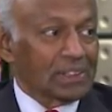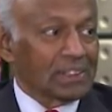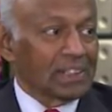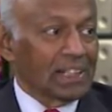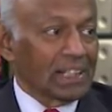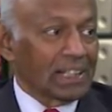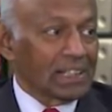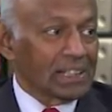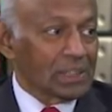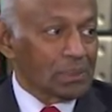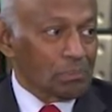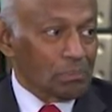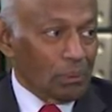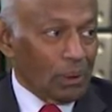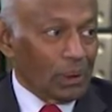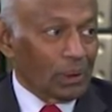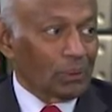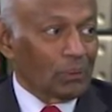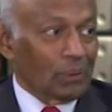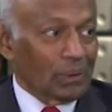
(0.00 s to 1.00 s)
take in
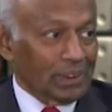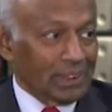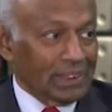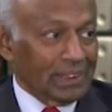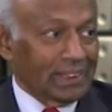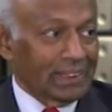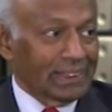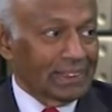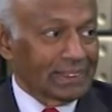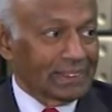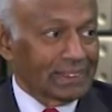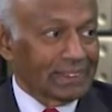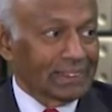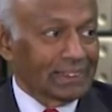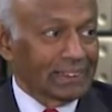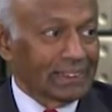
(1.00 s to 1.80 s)
small quantities,